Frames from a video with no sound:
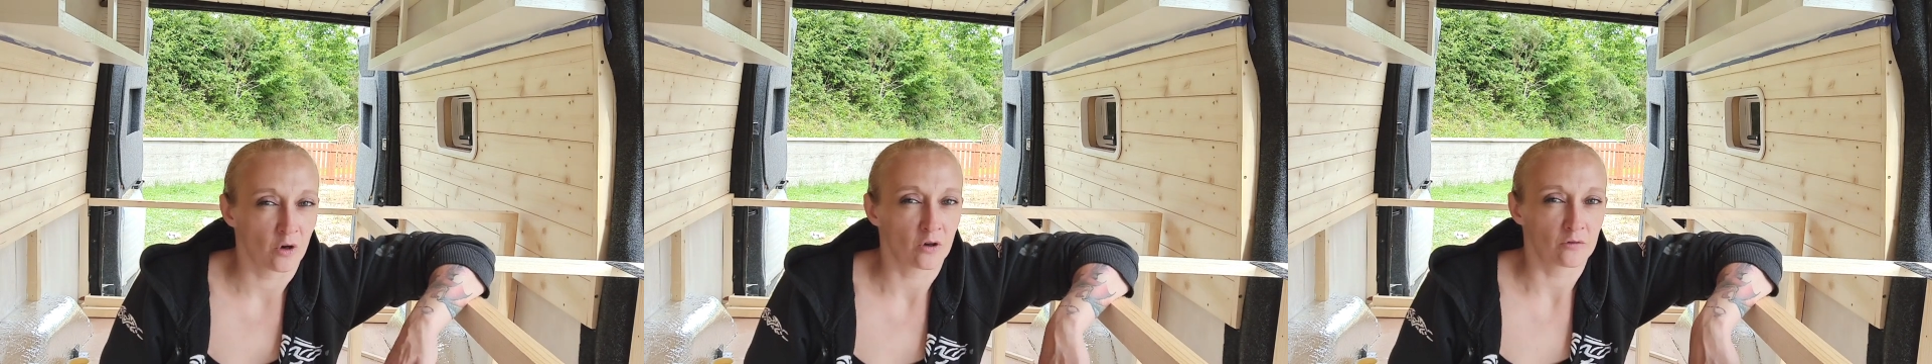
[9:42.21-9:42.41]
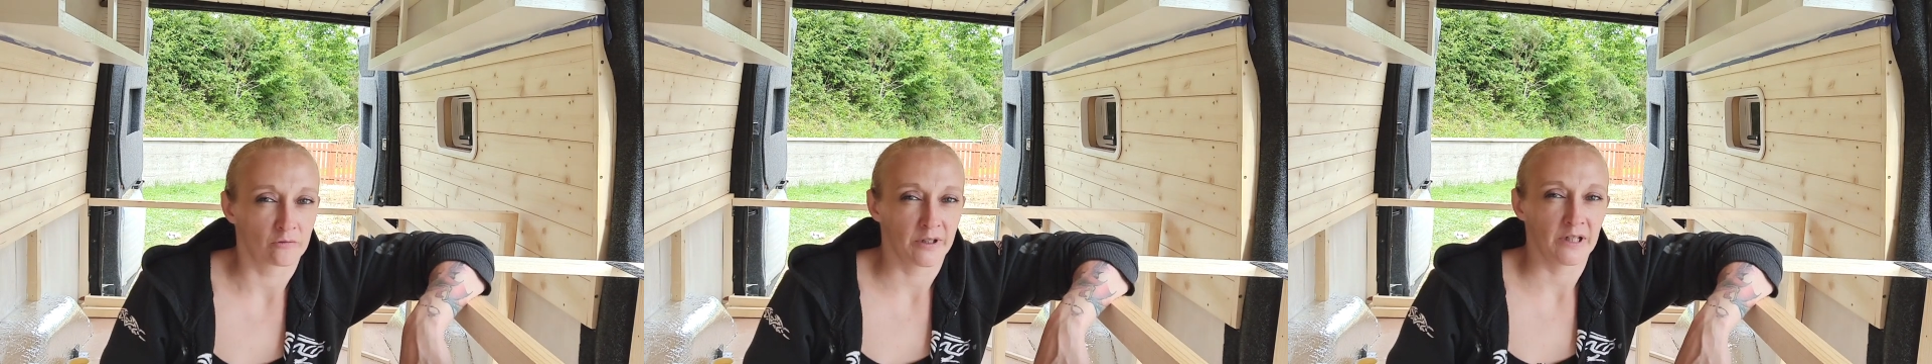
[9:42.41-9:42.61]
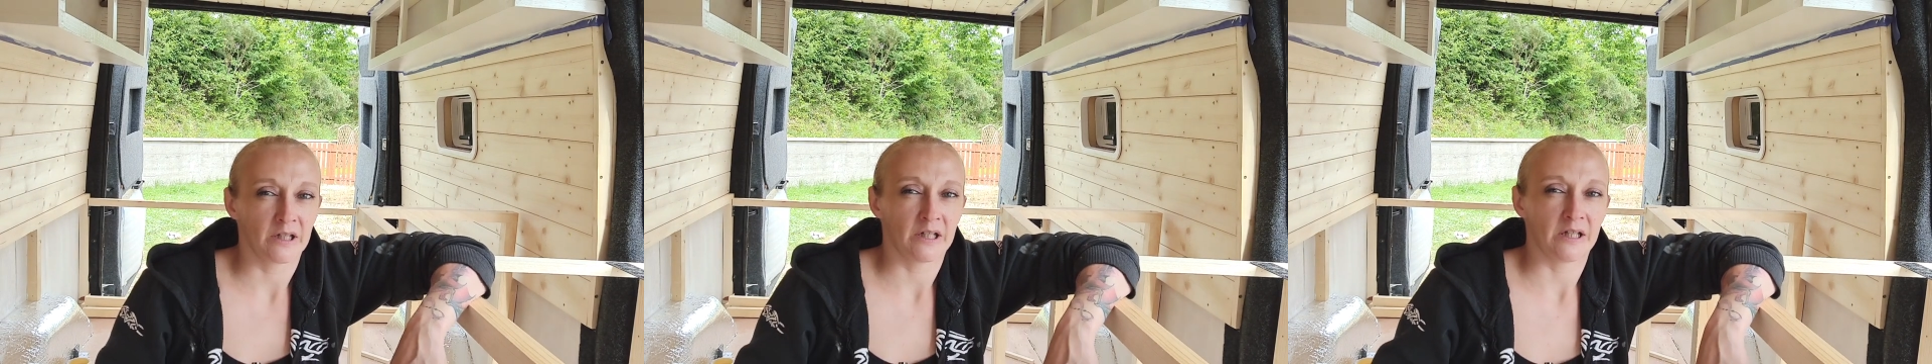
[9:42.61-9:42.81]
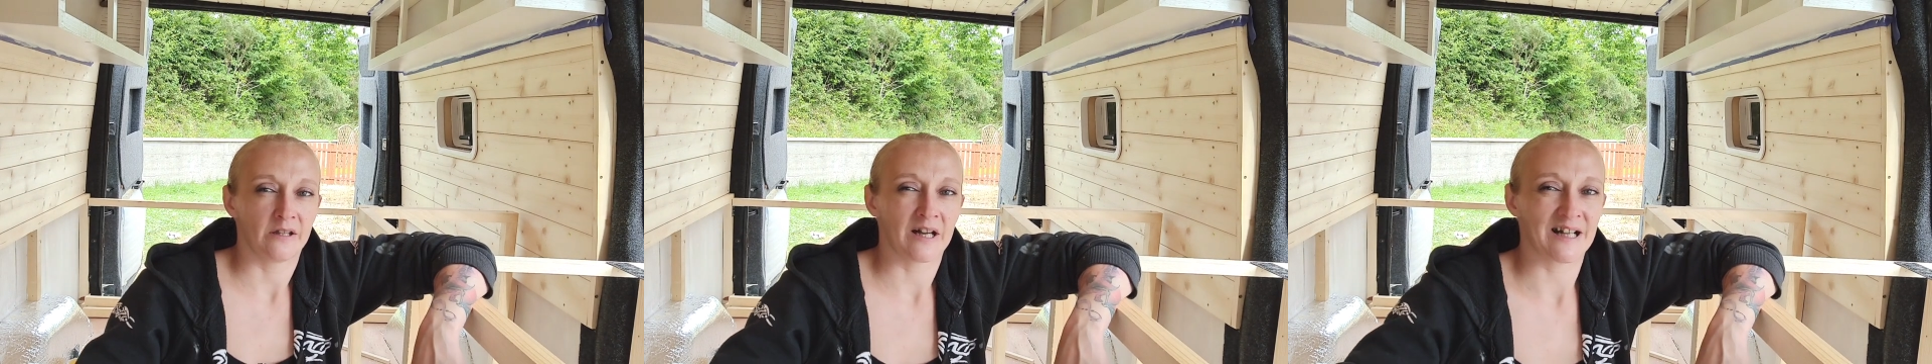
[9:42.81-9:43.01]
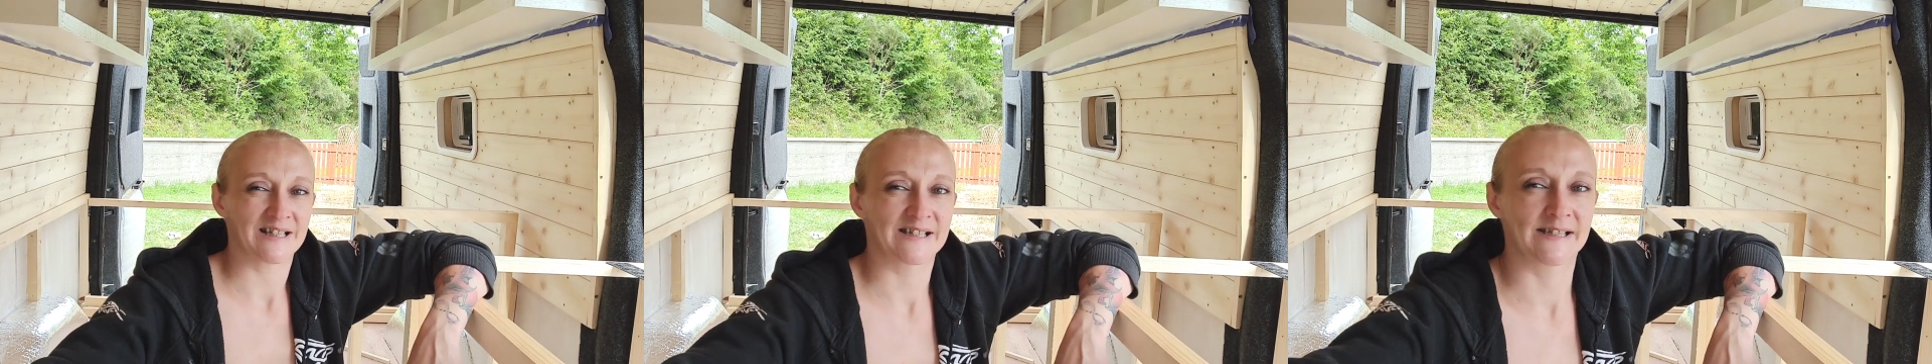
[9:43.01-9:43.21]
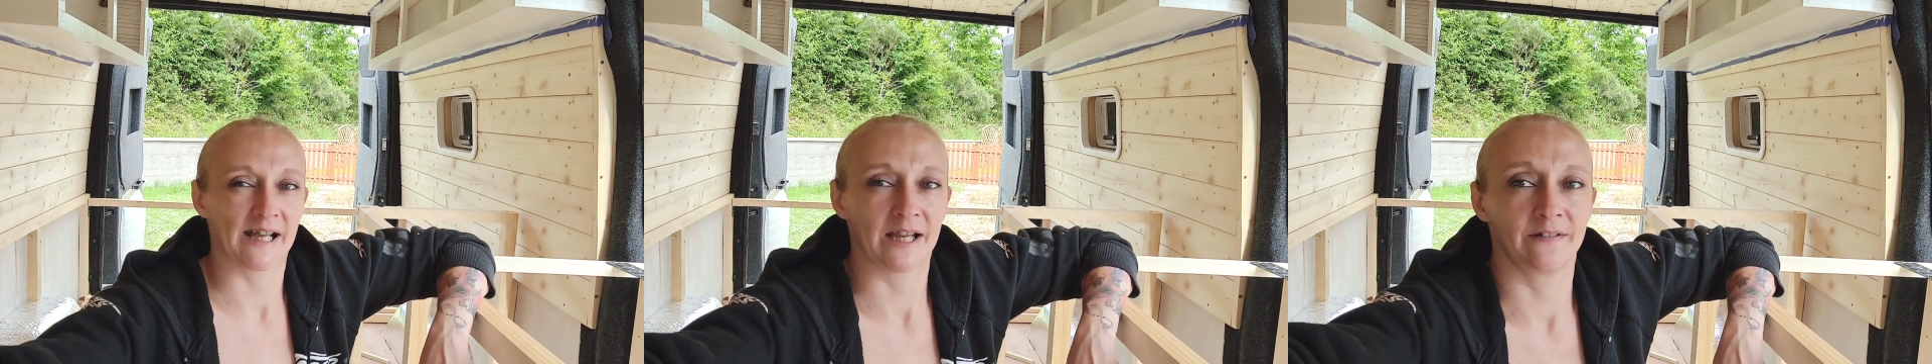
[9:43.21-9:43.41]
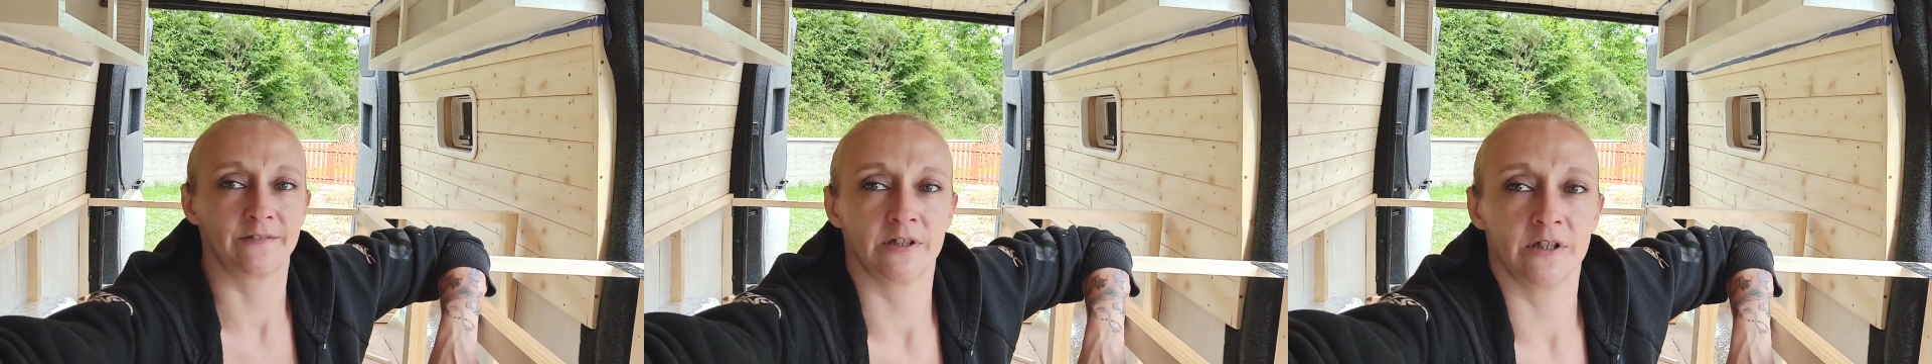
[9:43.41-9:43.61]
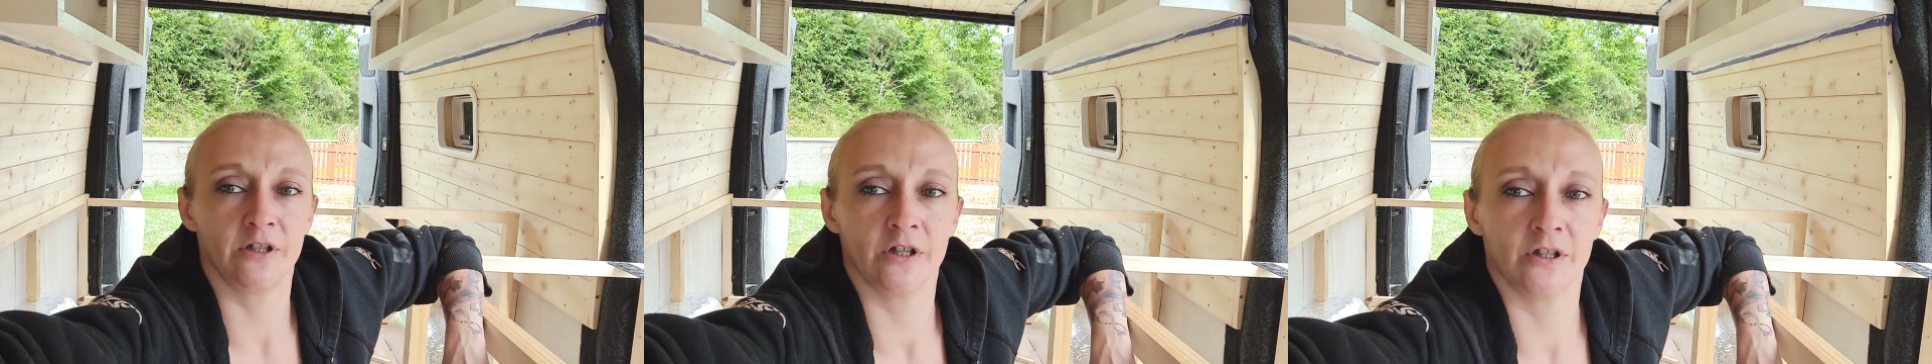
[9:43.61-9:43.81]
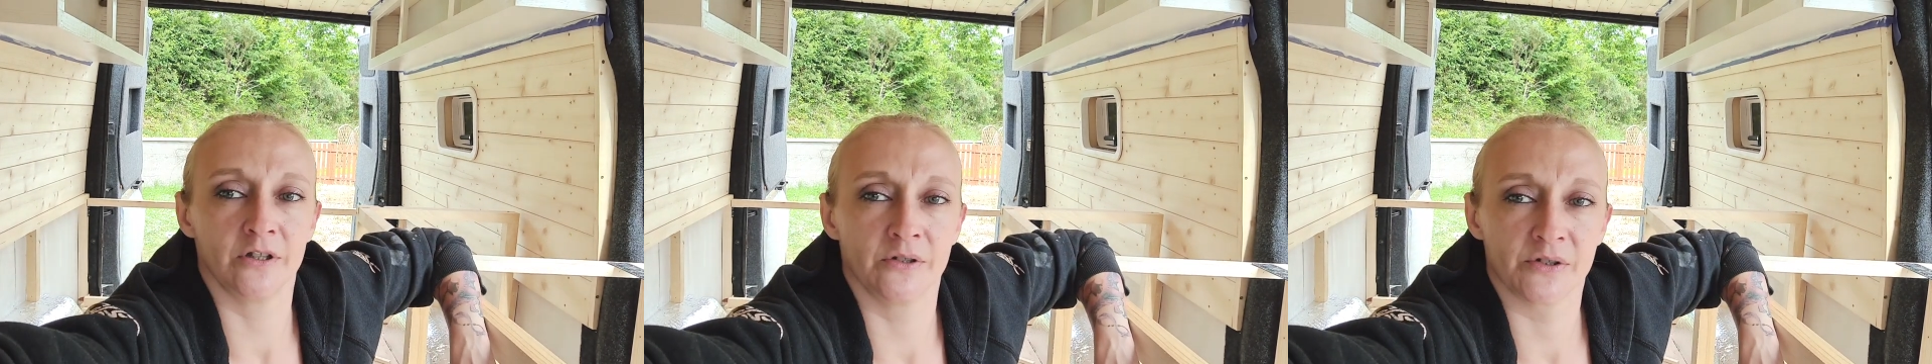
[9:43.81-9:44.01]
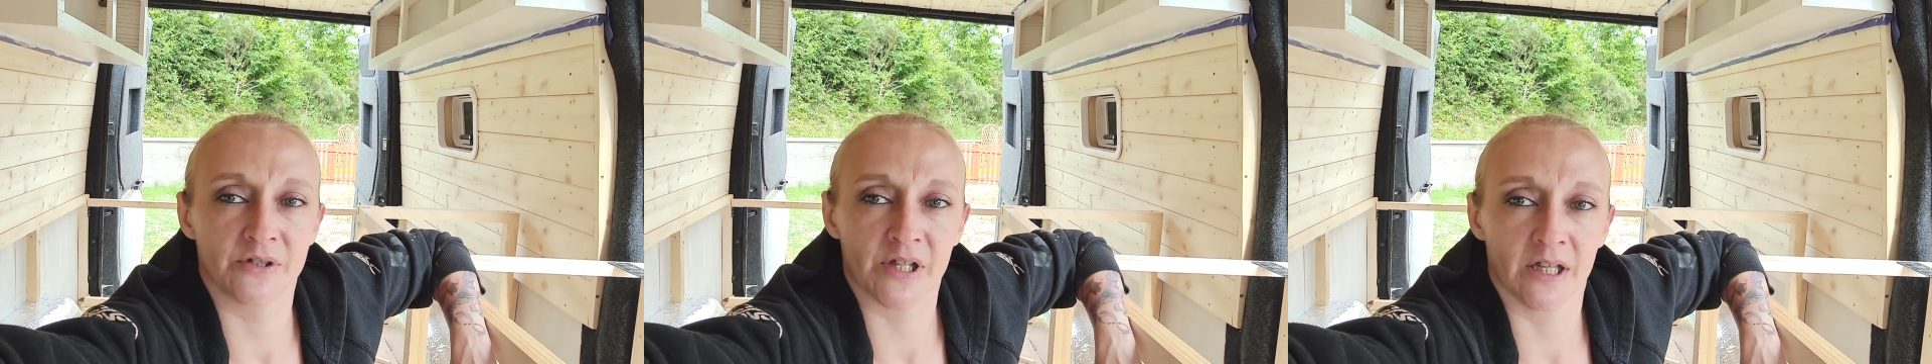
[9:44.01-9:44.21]
really that safe to
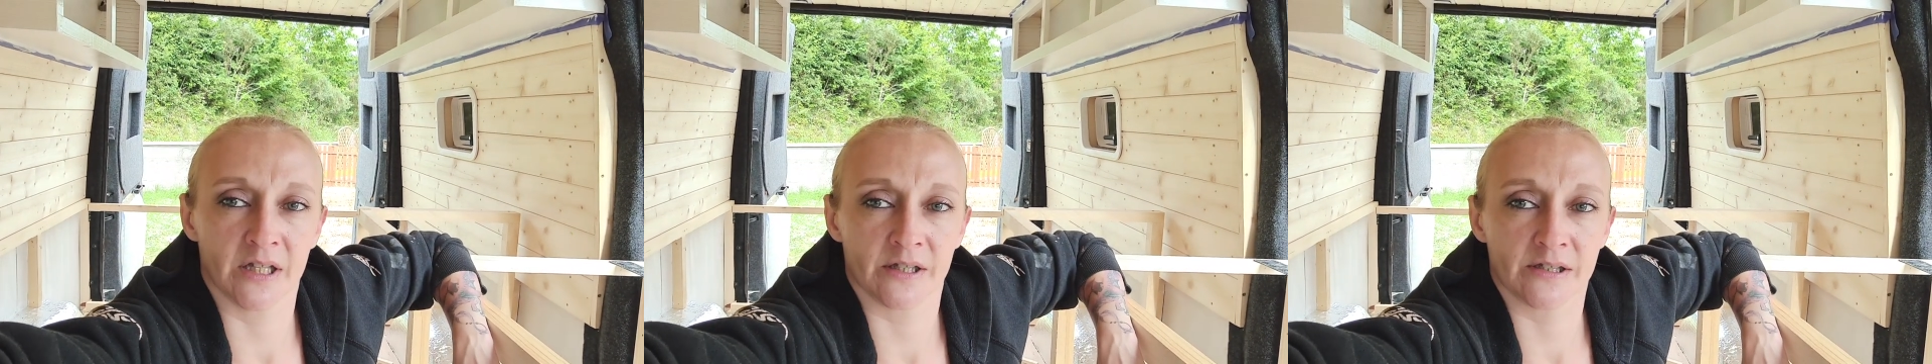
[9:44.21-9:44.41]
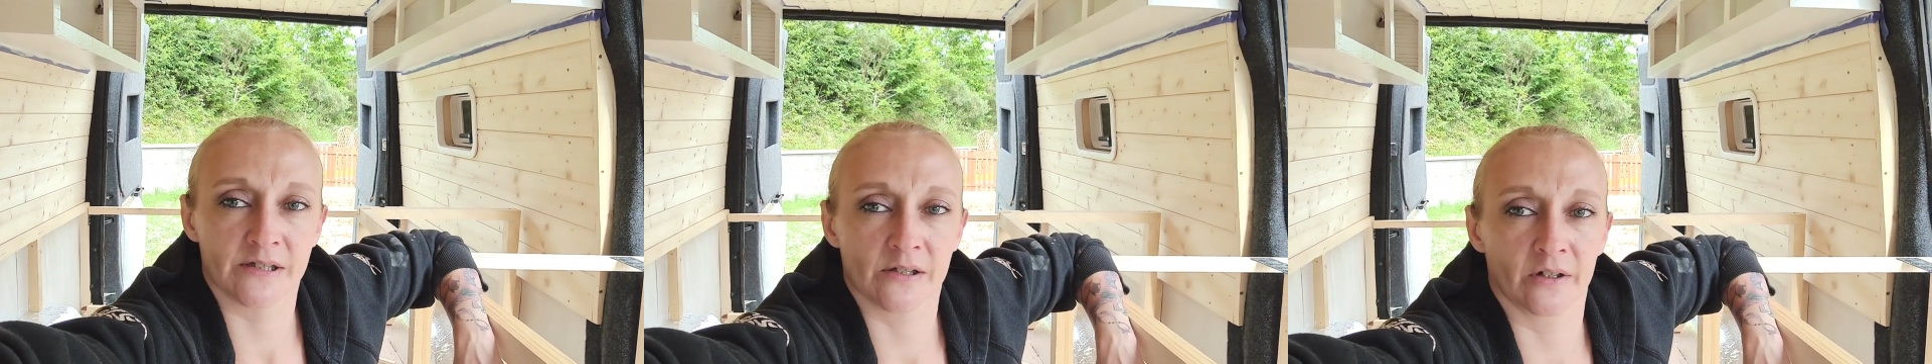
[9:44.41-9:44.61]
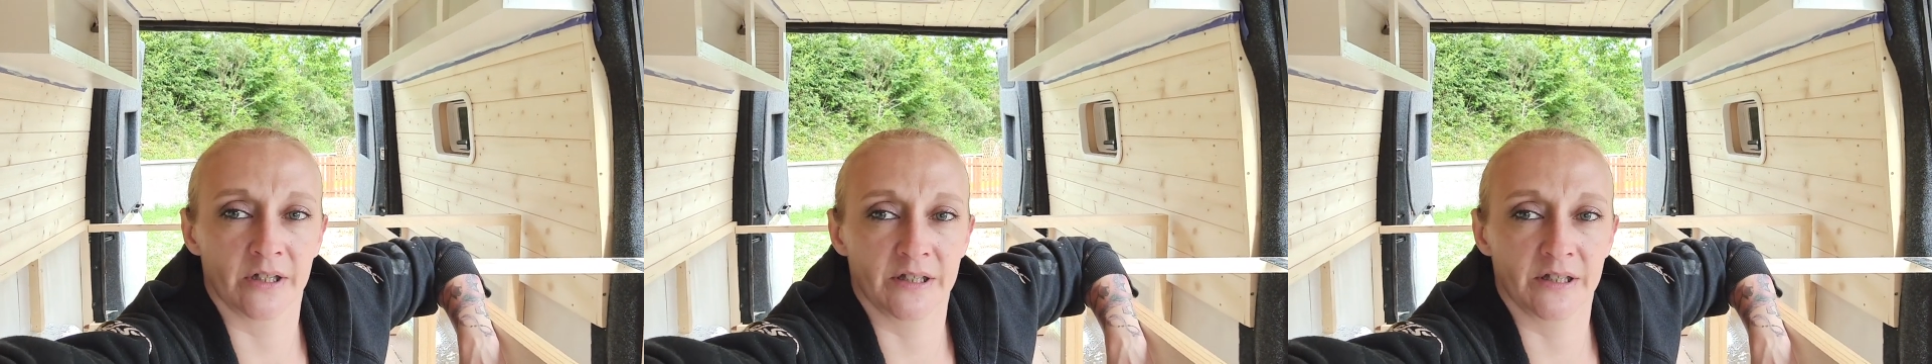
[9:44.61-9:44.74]
use inside